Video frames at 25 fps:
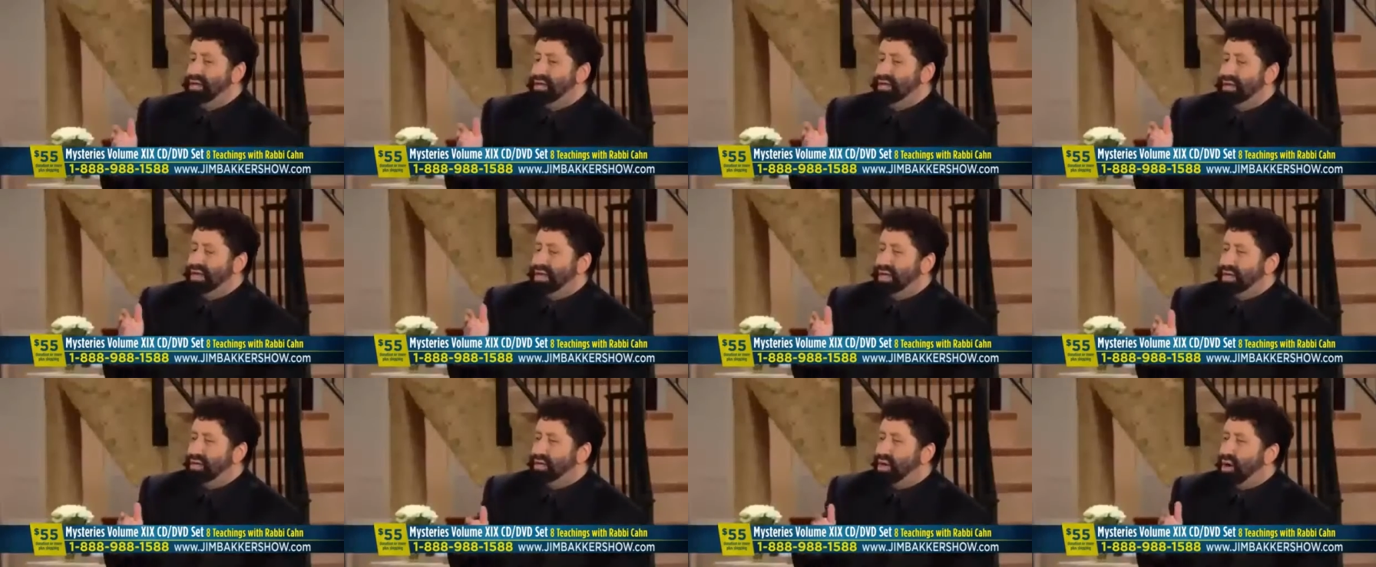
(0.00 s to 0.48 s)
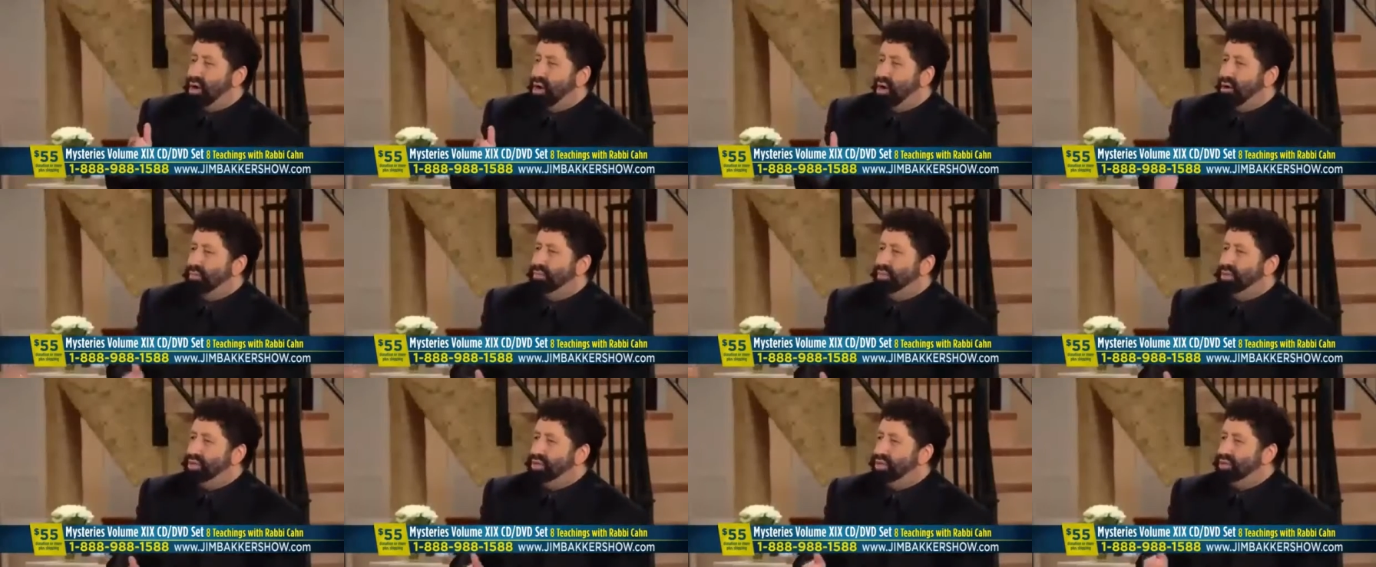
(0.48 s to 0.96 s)
the
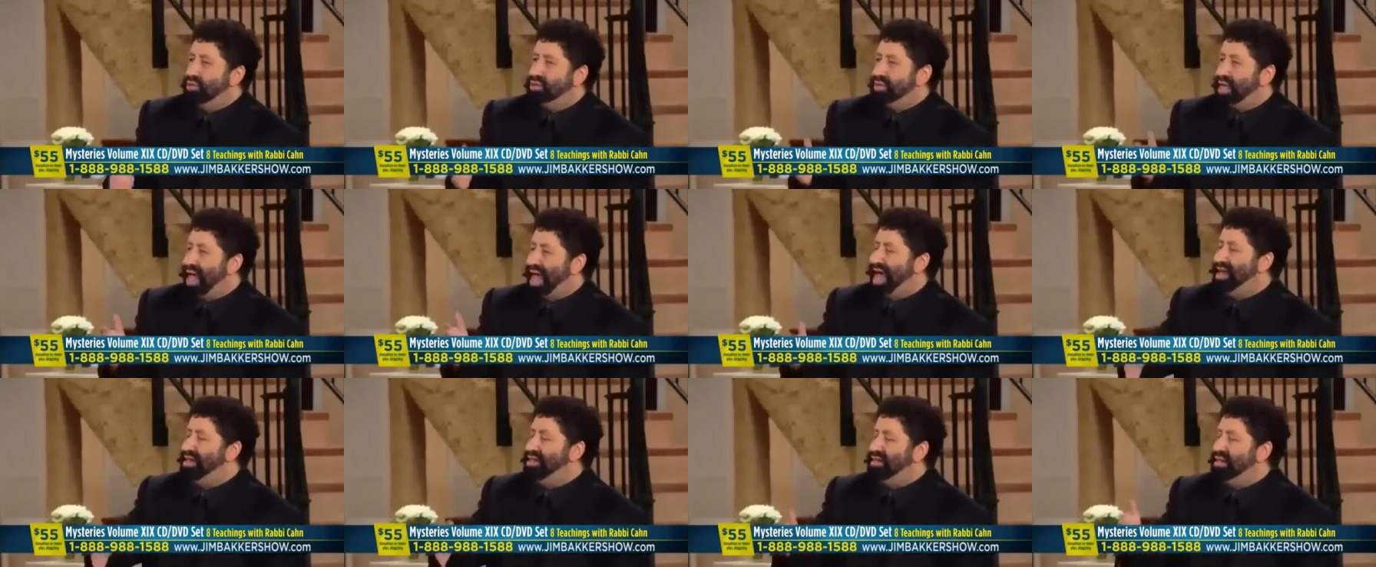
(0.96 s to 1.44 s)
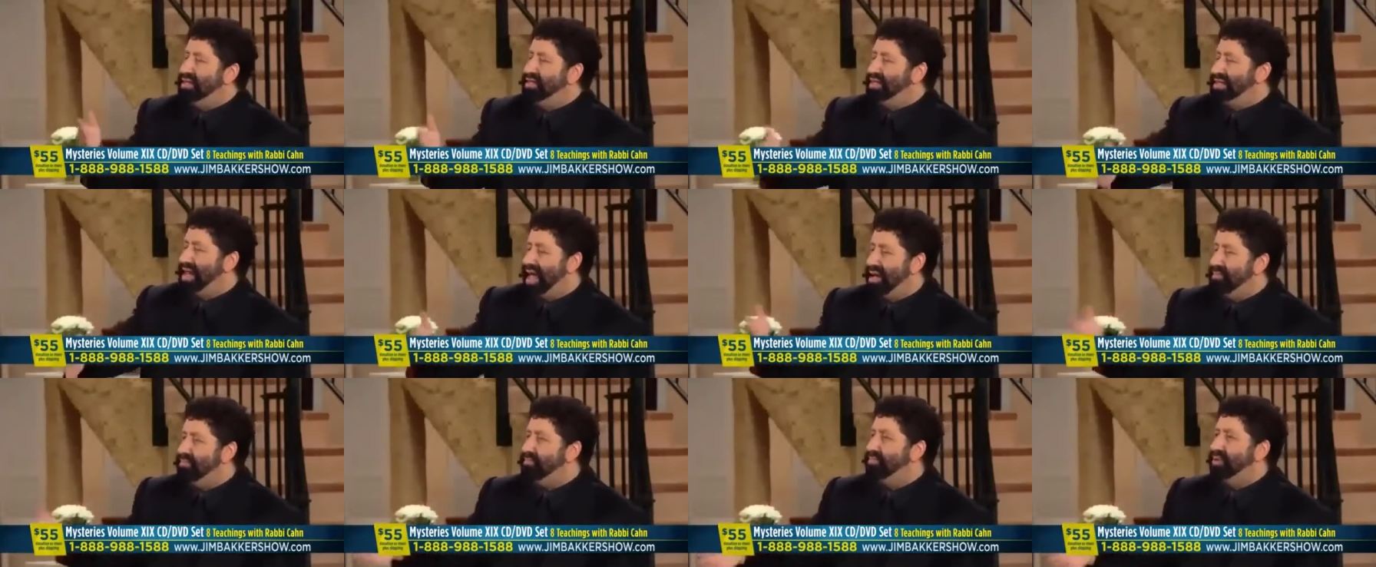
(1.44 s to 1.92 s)
Harbingers and the
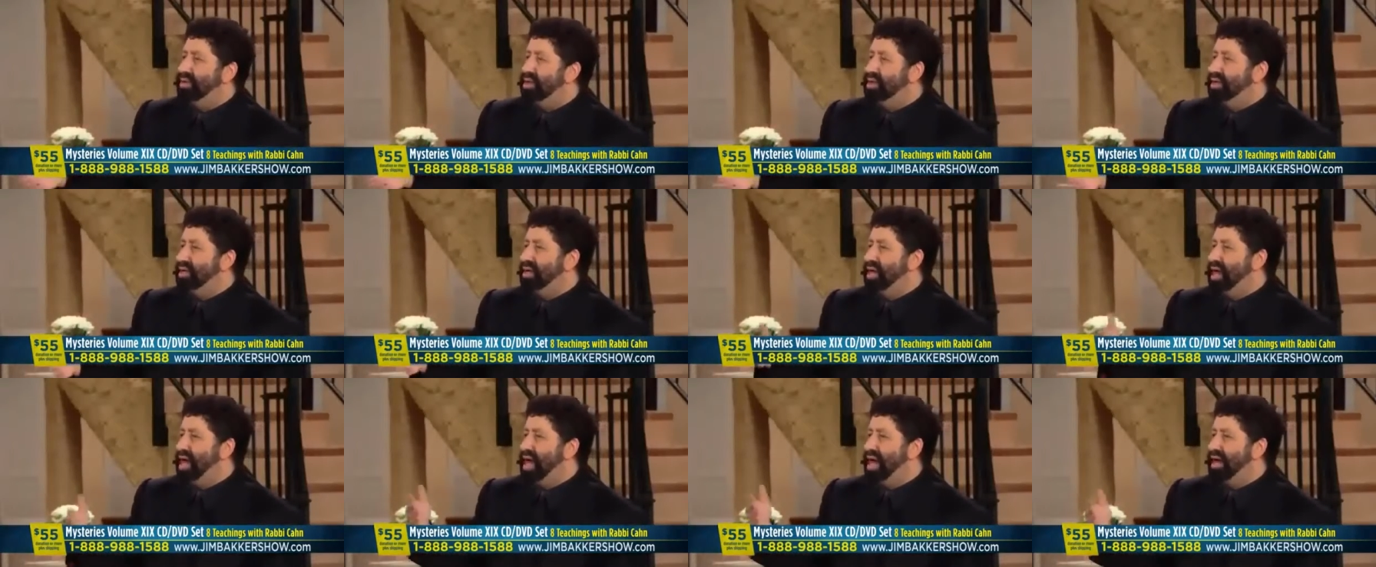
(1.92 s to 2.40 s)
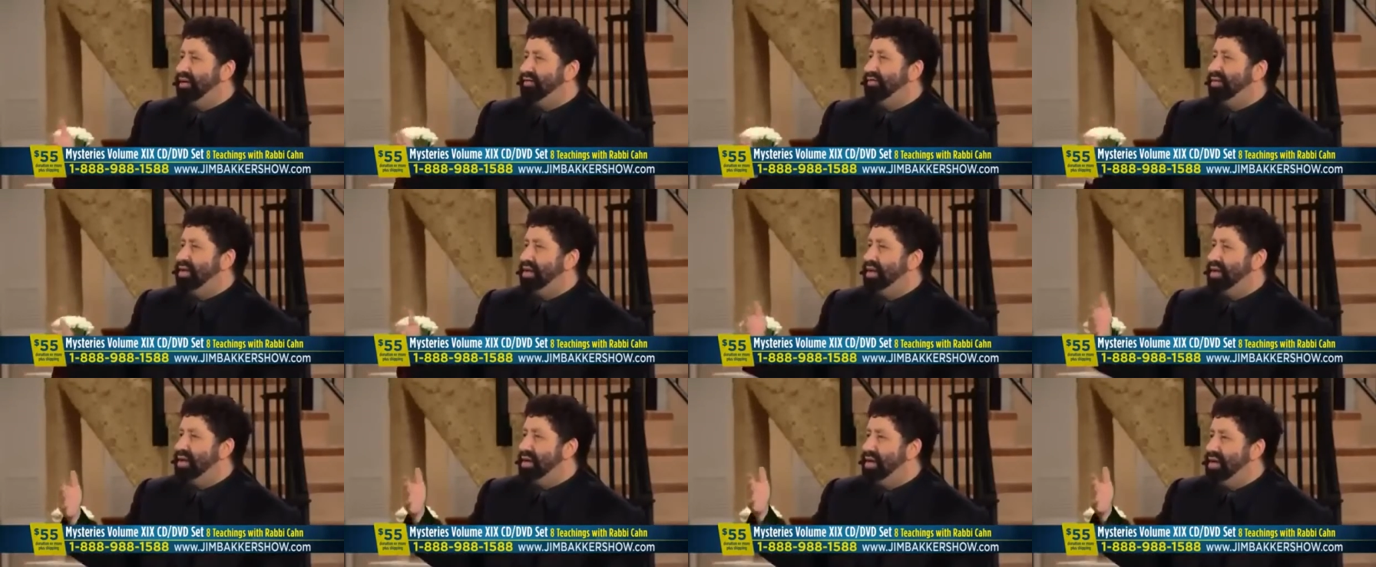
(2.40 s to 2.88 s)
template
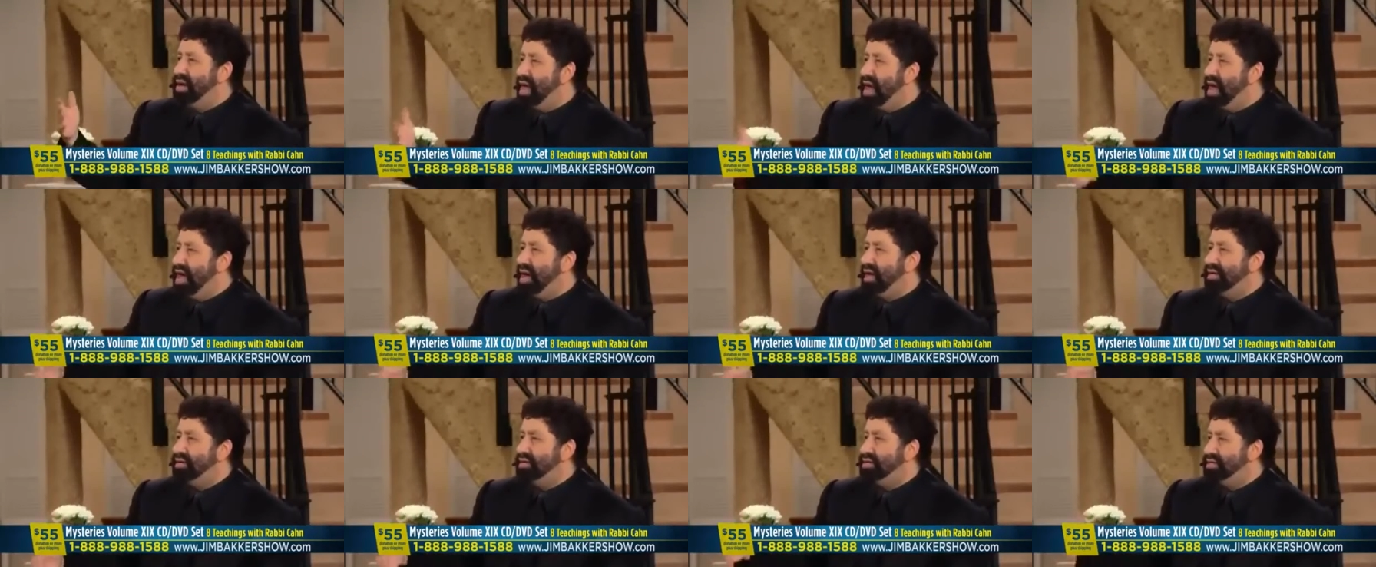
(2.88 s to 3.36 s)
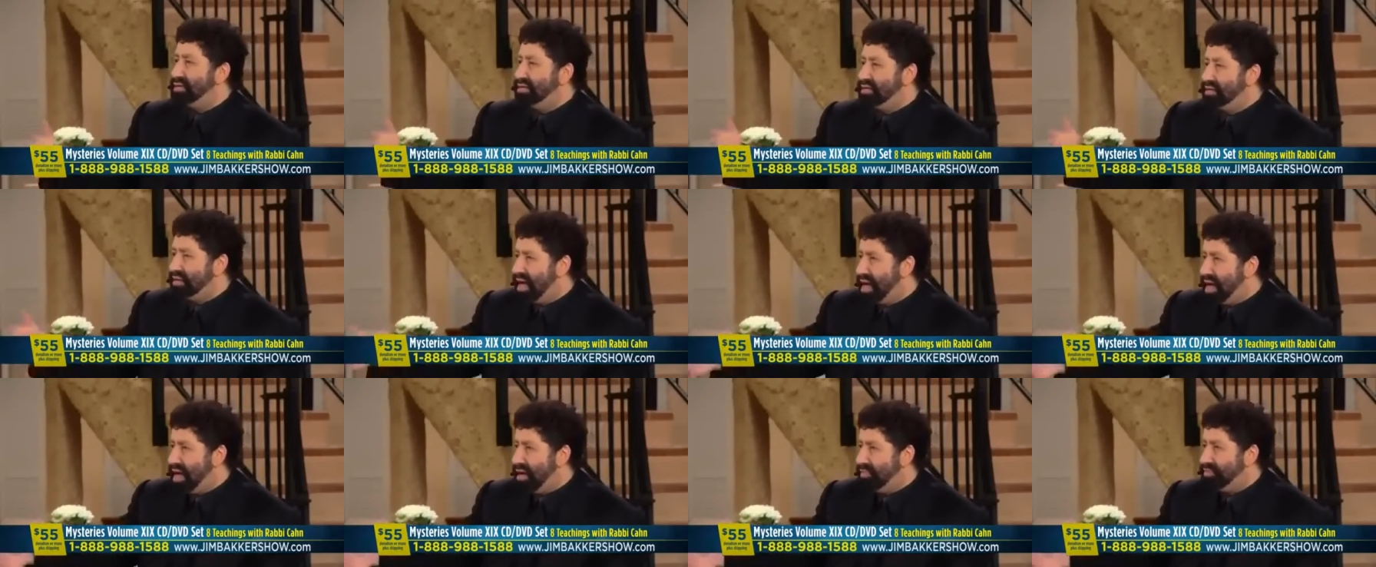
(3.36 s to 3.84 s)
have not
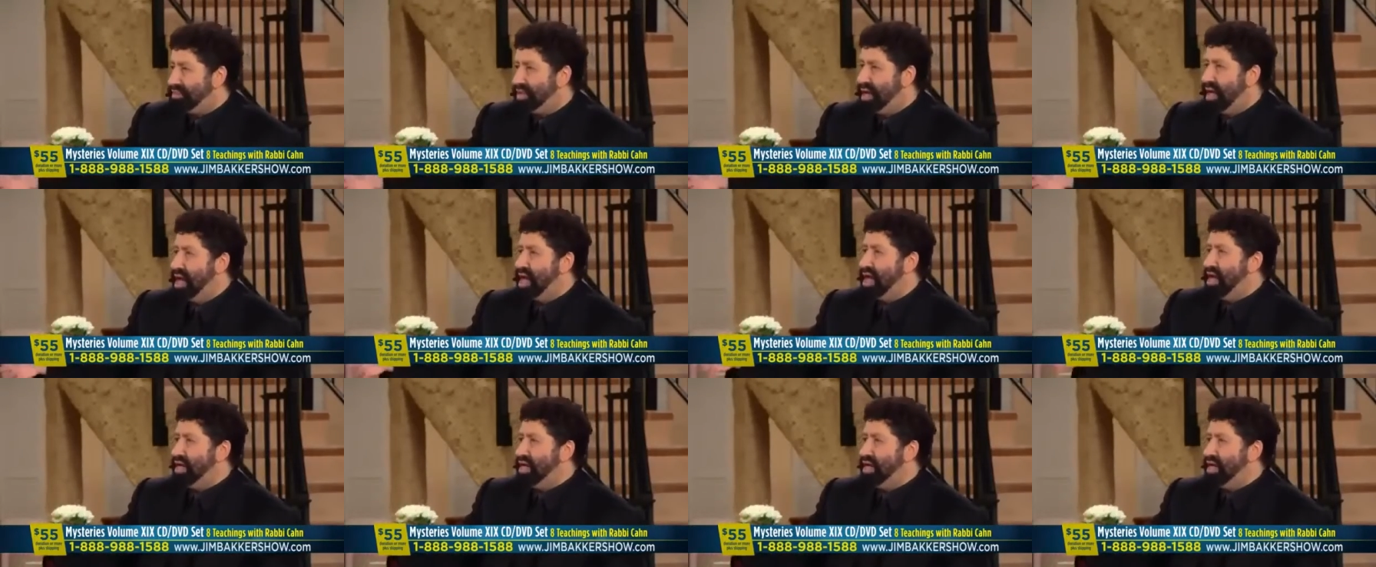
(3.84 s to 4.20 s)
stopped.